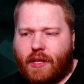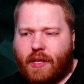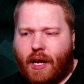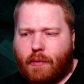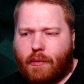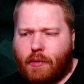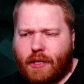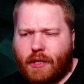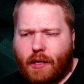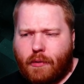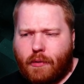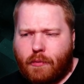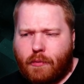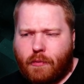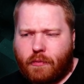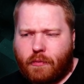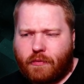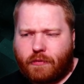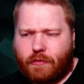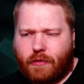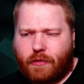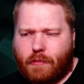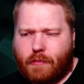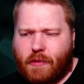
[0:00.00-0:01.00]
I wonder
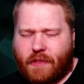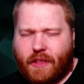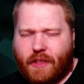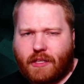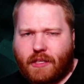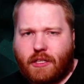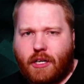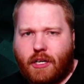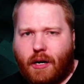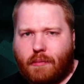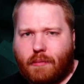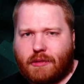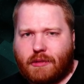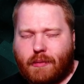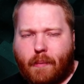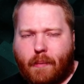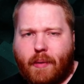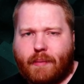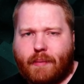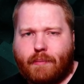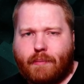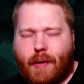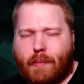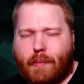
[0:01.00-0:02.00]
from what that comes.
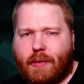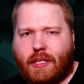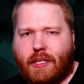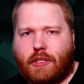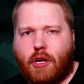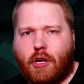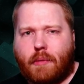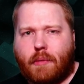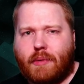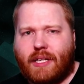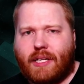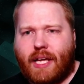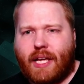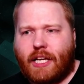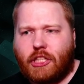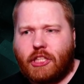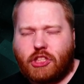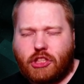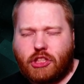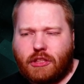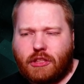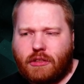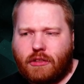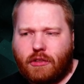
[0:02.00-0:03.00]
Maybe maybe
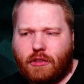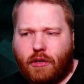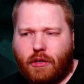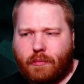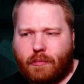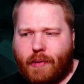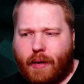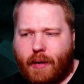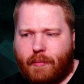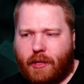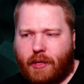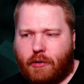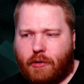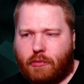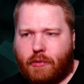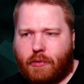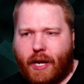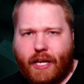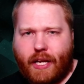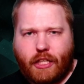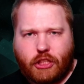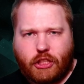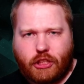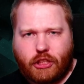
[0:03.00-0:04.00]
determination or maybe
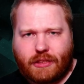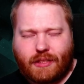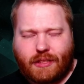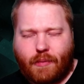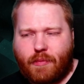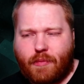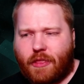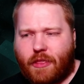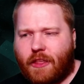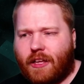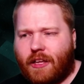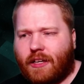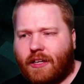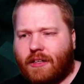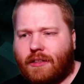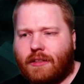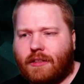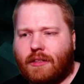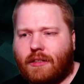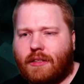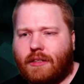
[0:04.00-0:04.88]
rage or something.